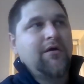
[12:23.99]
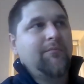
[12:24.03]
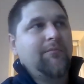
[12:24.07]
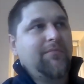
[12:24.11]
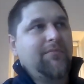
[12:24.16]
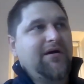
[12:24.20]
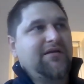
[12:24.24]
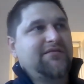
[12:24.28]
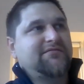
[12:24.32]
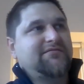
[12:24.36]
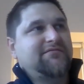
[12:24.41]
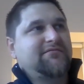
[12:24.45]

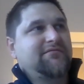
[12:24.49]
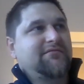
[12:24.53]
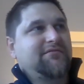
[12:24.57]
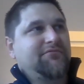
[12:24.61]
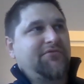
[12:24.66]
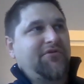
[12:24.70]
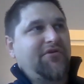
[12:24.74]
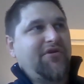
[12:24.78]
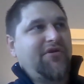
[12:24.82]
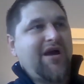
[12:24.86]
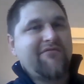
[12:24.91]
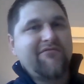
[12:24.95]
But
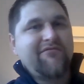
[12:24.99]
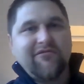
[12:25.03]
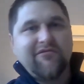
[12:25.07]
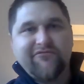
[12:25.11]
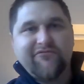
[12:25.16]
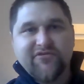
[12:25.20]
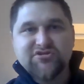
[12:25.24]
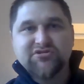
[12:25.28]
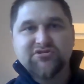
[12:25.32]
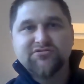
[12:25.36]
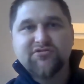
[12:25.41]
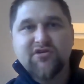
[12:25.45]
when you have an
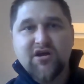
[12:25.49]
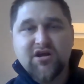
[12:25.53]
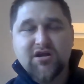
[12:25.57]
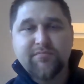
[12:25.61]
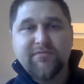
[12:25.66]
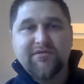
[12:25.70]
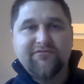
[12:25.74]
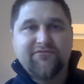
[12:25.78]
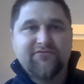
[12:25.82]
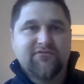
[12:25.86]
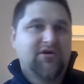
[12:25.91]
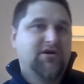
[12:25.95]
official
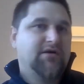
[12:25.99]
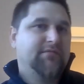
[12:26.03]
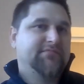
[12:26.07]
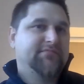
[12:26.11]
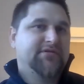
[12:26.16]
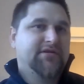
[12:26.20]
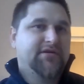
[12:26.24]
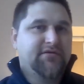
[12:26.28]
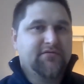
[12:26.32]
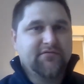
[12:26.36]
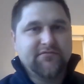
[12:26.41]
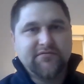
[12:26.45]
document from
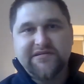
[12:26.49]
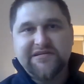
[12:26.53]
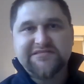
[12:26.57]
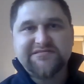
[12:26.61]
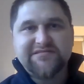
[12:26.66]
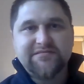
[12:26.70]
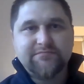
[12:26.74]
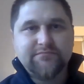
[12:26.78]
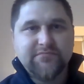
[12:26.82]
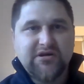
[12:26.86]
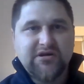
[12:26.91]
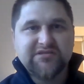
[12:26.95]
the
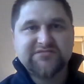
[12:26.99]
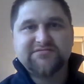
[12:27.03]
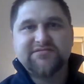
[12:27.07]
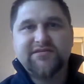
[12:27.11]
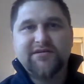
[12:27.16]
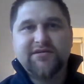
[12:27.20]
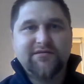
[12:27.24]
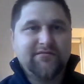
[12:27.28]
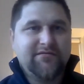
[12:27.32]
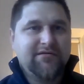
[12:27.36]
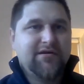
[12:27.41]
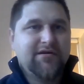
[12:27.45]
Eastern
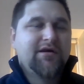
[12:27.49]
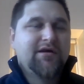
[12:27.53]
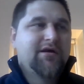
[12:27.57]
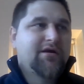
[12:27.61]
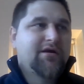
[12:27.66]
Bosnian